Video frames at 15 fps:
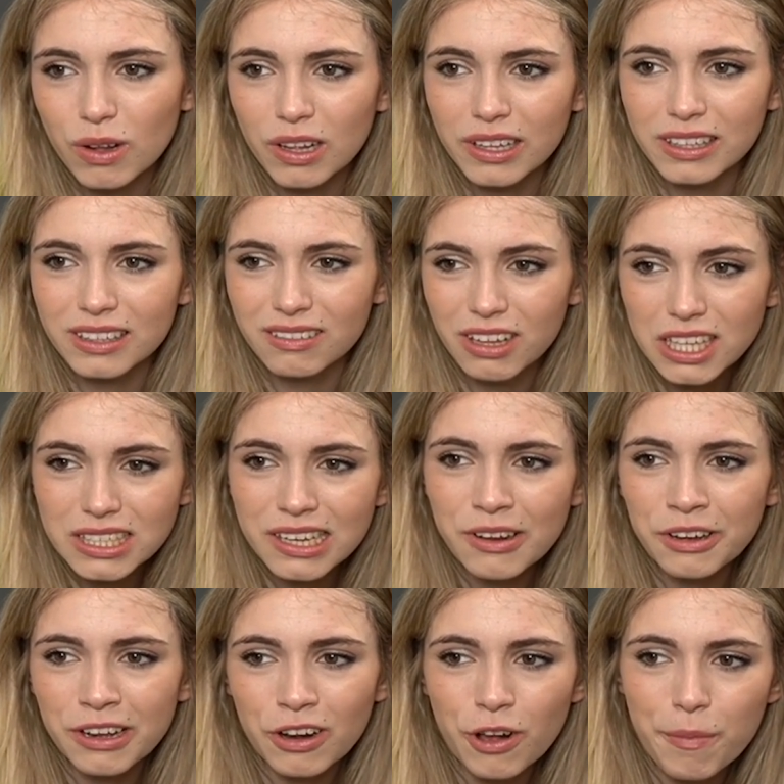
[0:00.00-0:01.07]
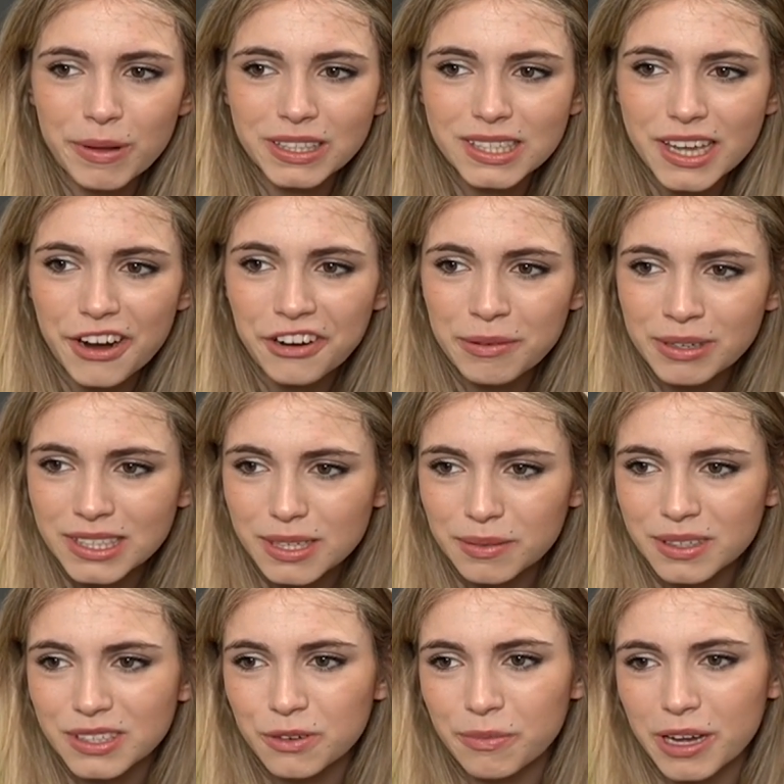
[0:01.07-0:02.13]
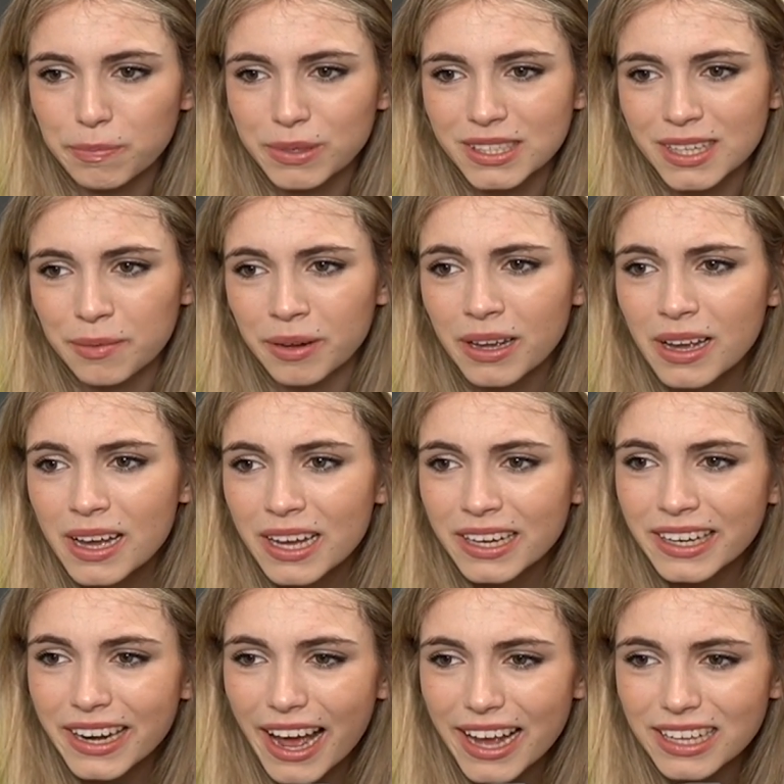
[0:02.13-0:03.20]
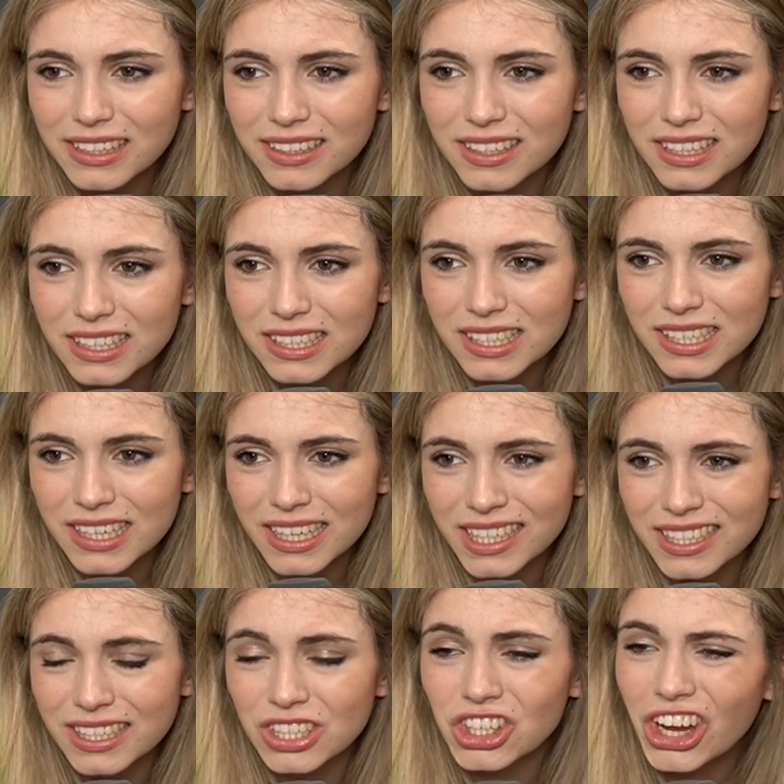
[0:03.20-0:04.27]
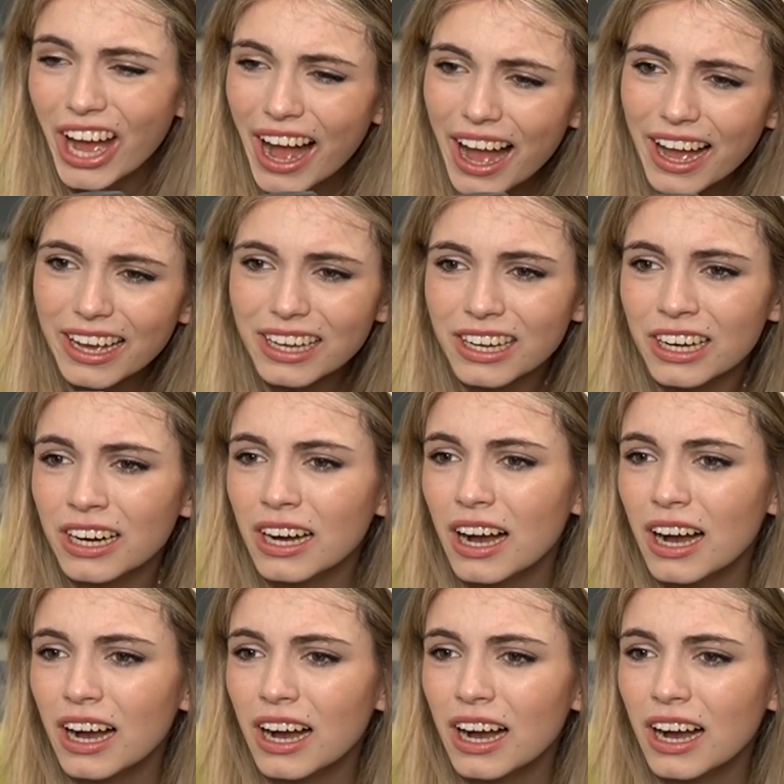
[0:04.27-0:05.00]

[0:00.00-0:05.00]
It does look a little bit scary. I mean, sometimes there might be some knight d6 check.